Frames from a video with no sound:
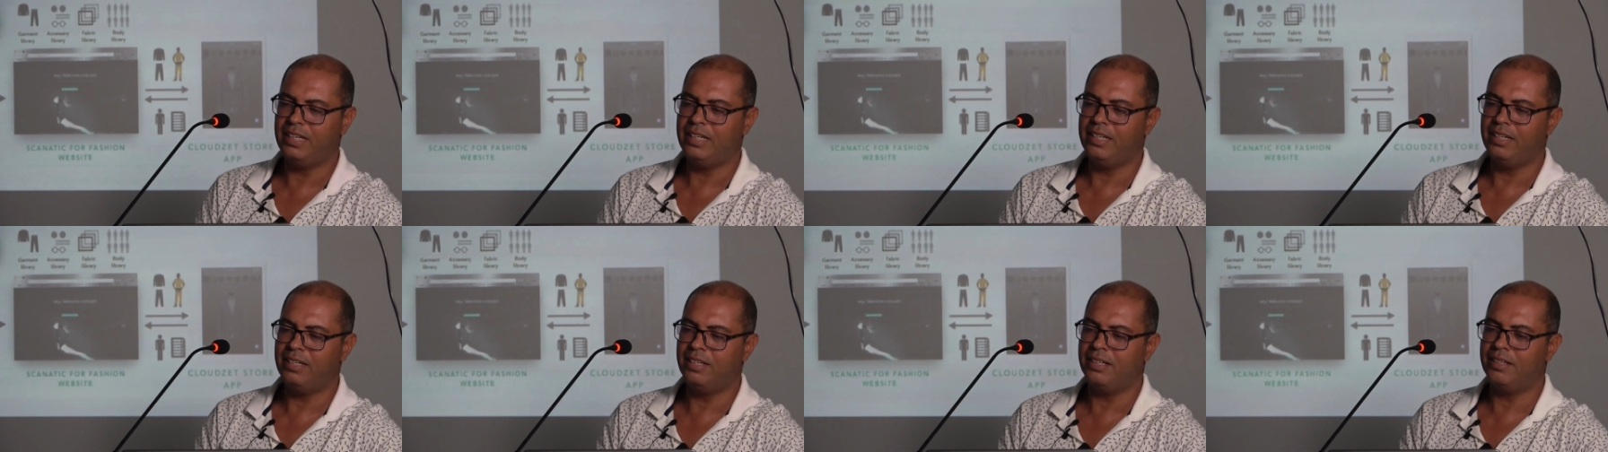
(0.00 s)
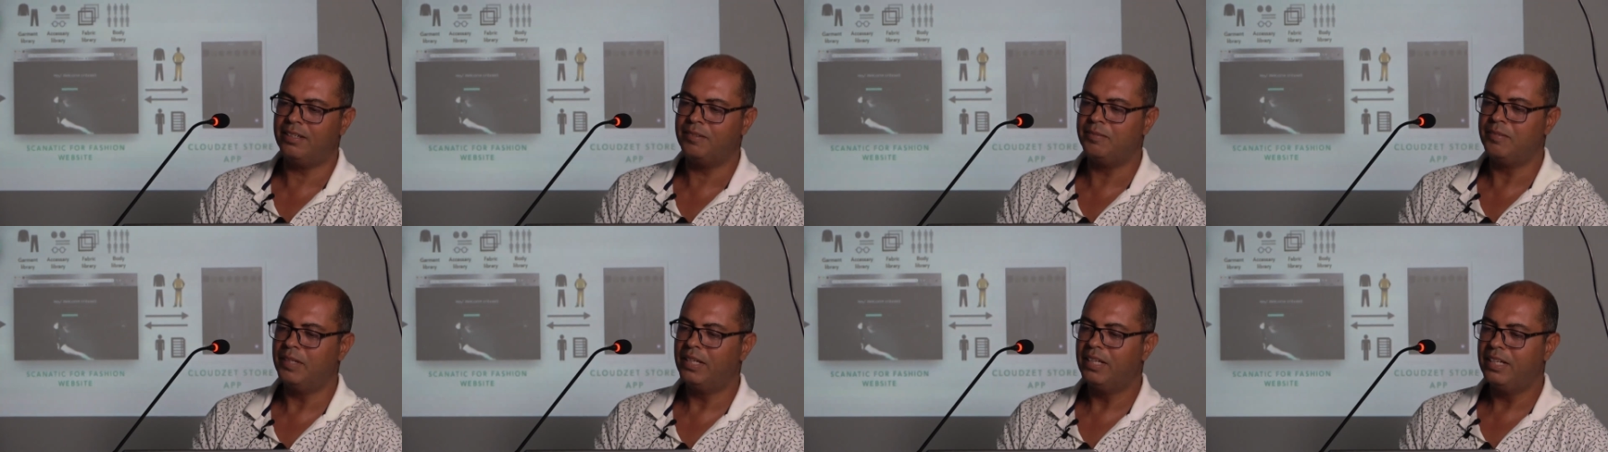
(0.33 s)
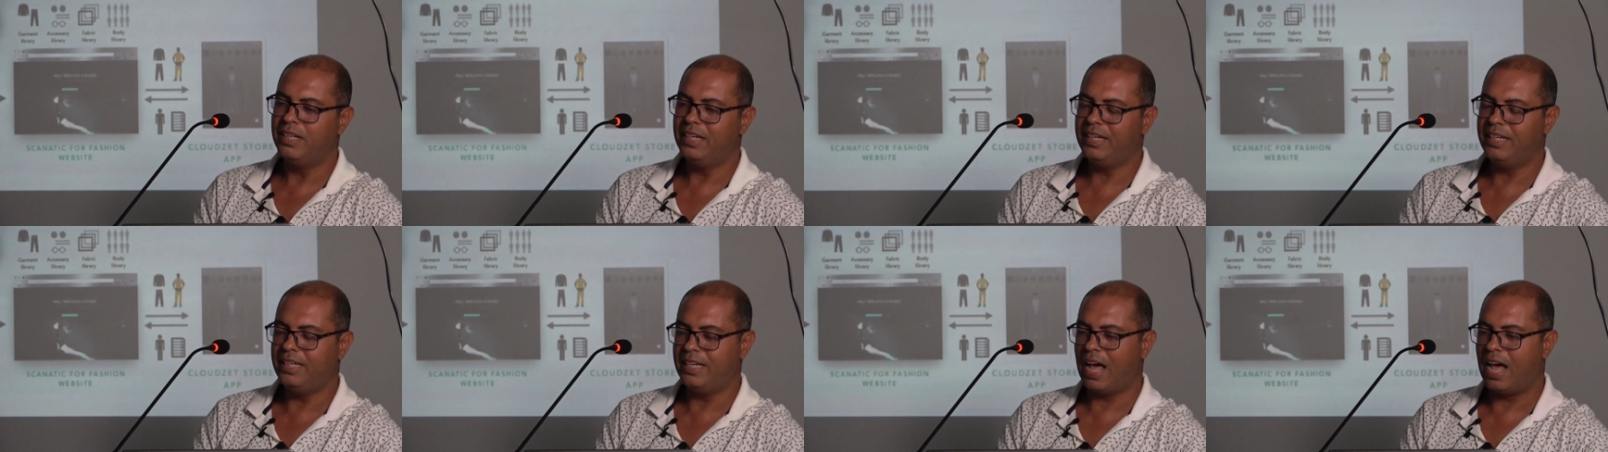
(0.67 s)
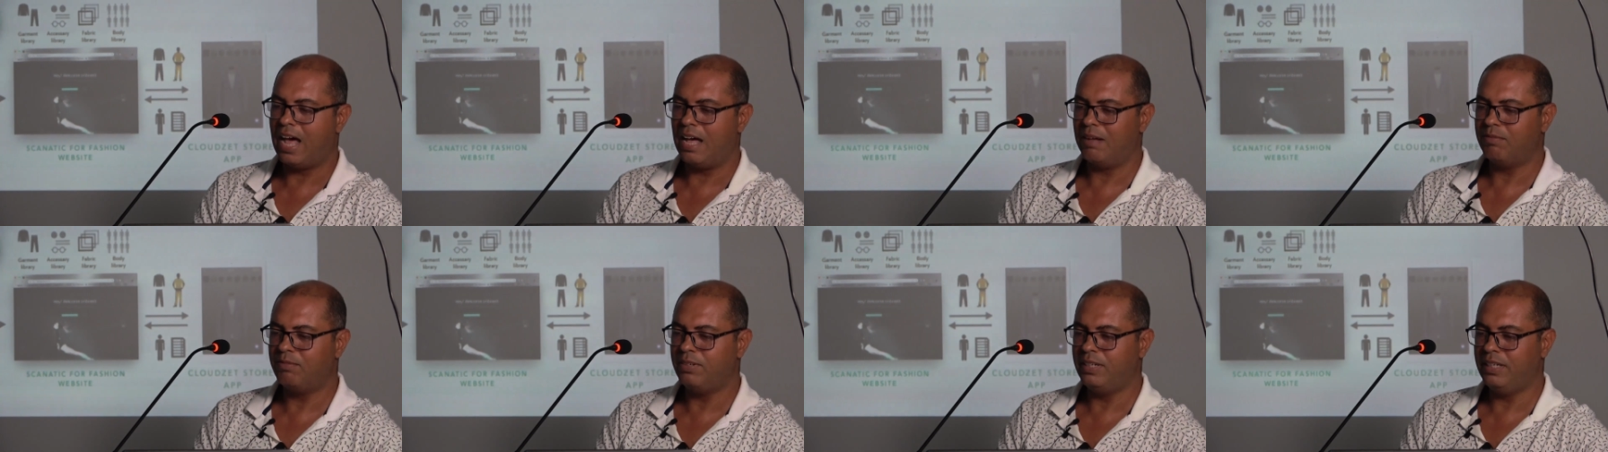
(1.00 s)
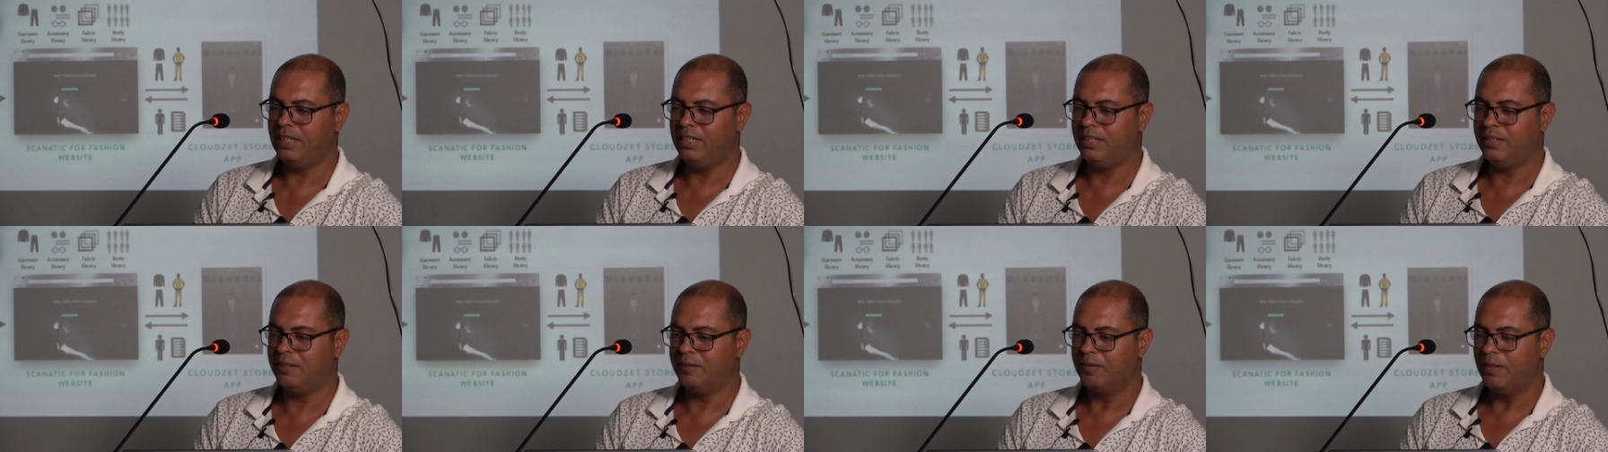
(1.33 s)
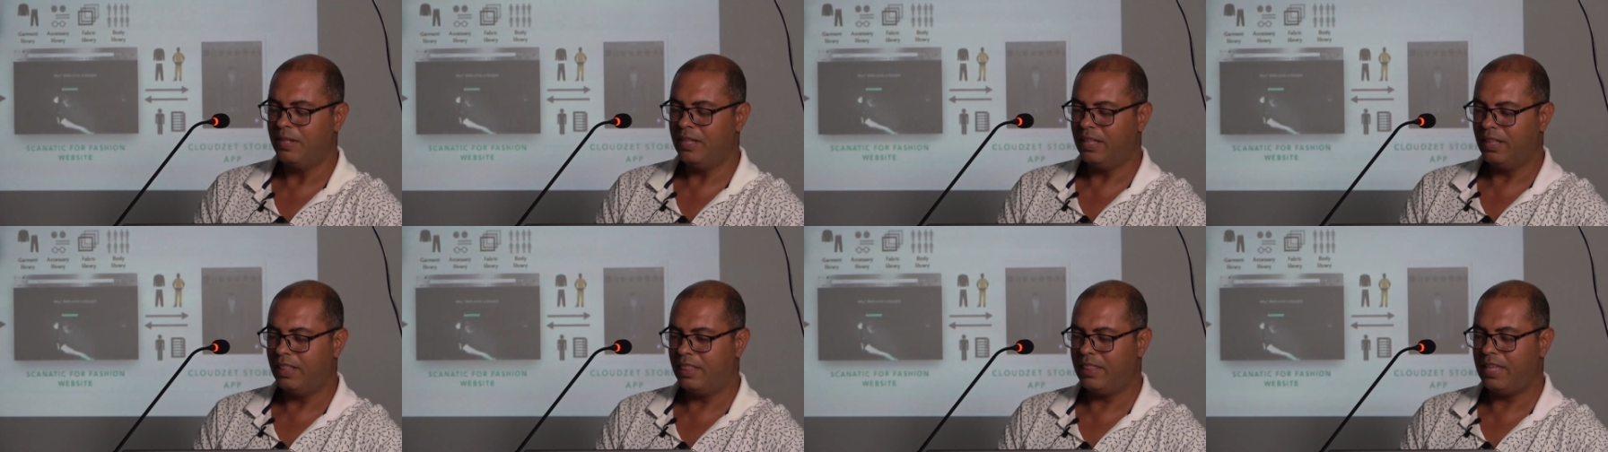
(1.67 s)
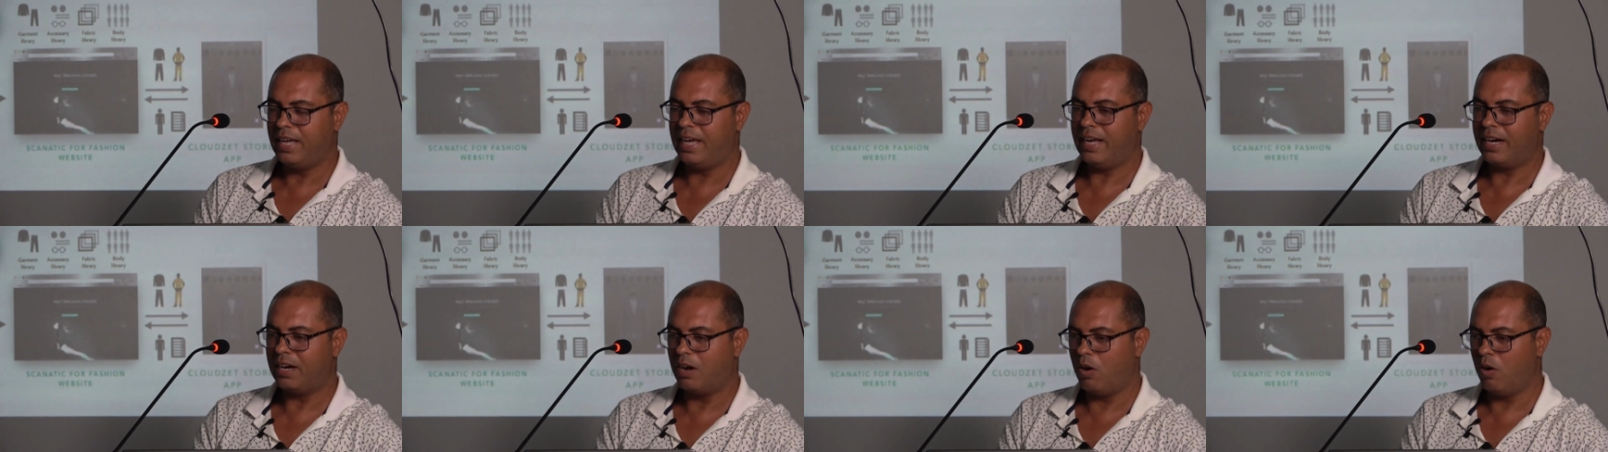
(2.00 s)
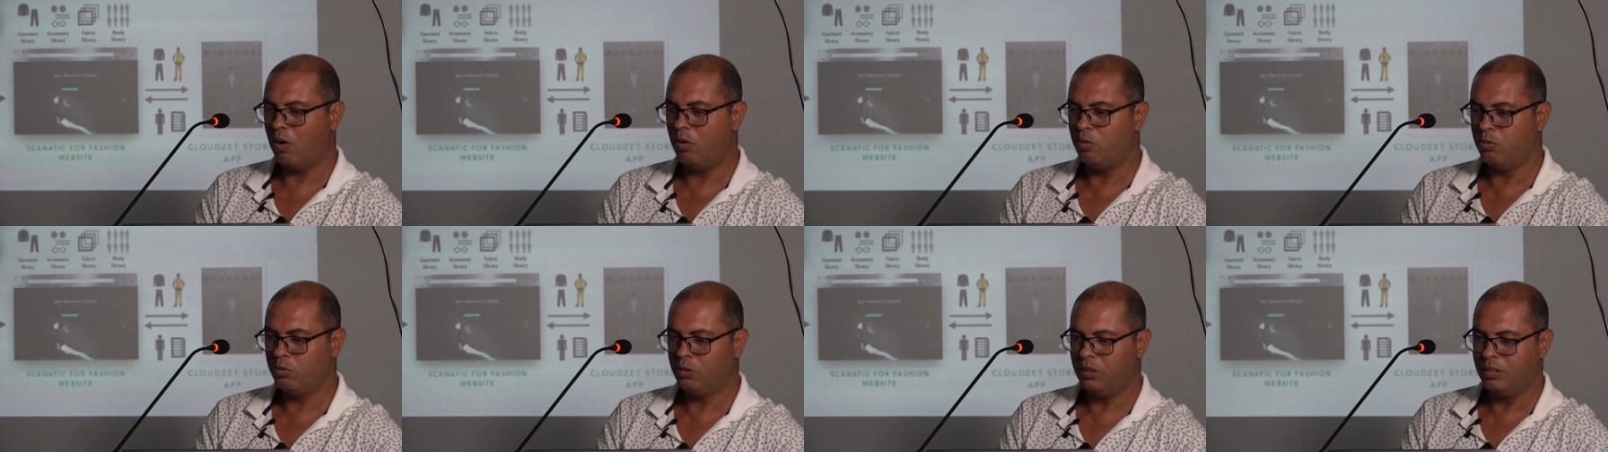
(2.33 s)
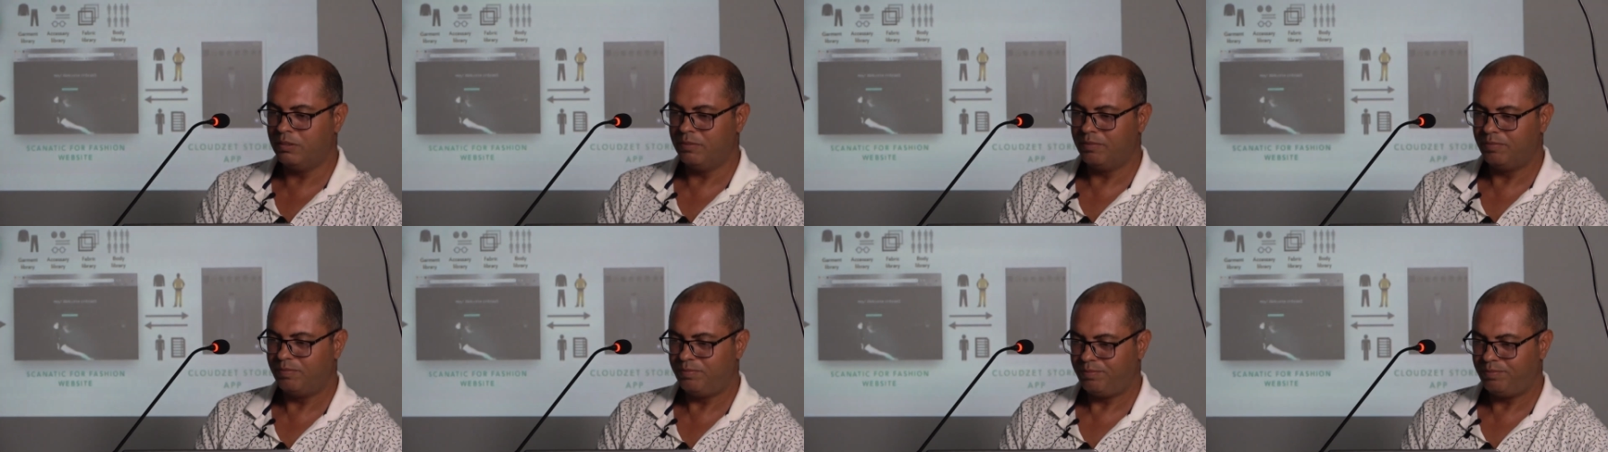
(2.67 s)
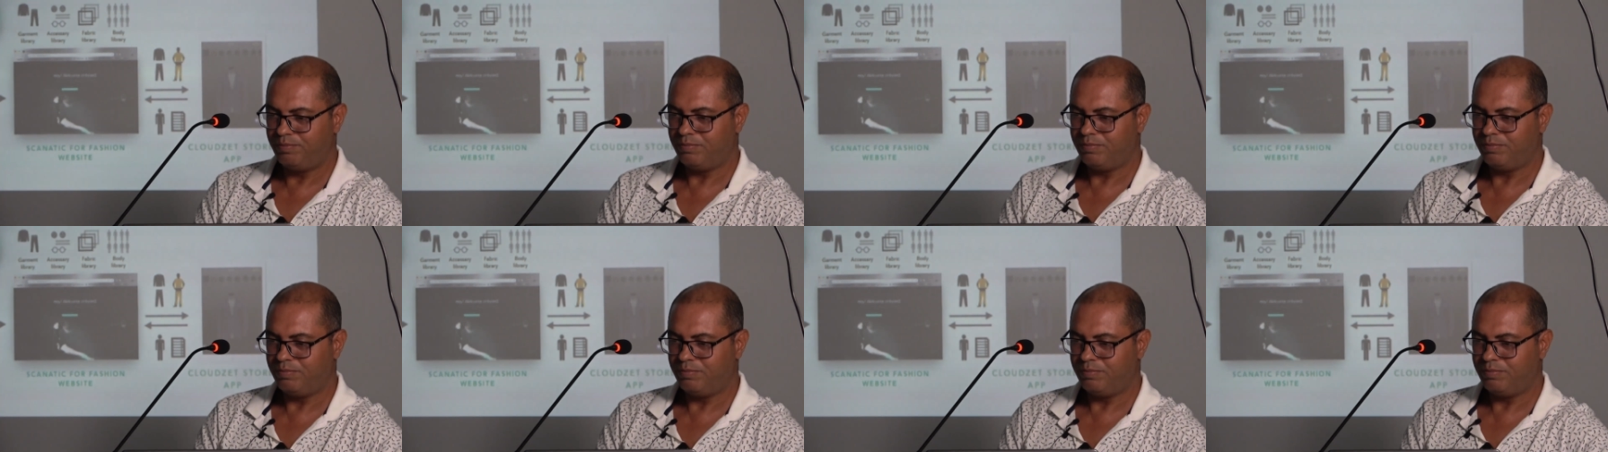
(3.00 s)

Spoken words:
in having their own